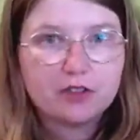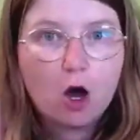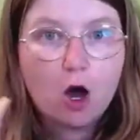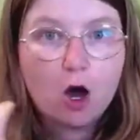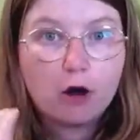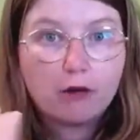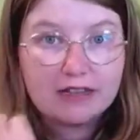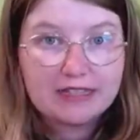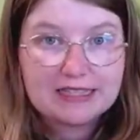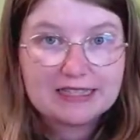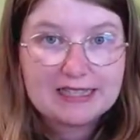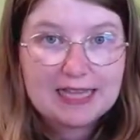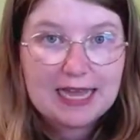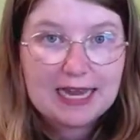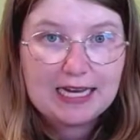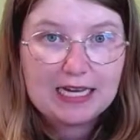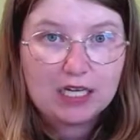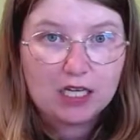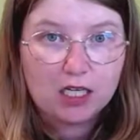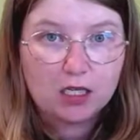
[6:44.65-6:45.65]
are
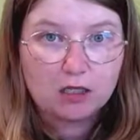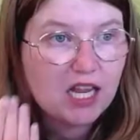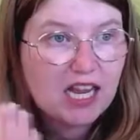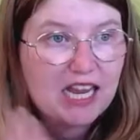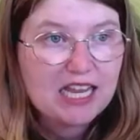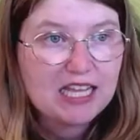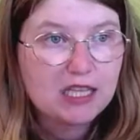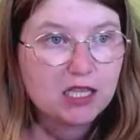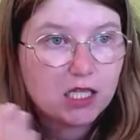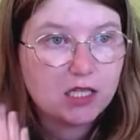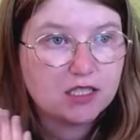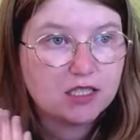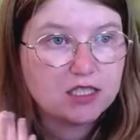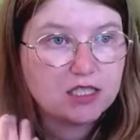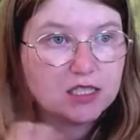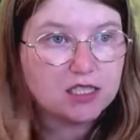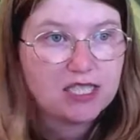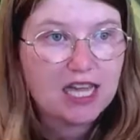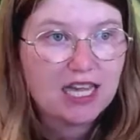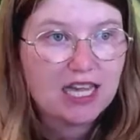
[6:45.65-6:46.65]
insane.
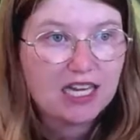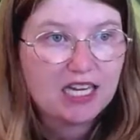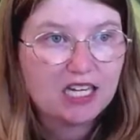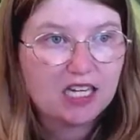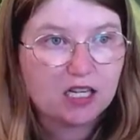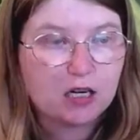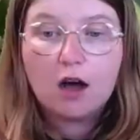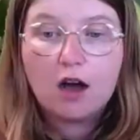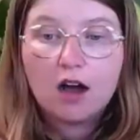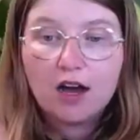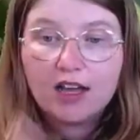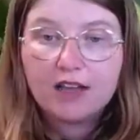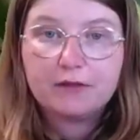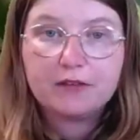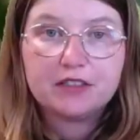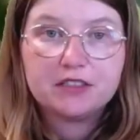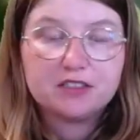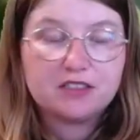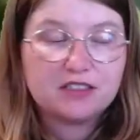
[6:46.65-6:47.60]
I went to the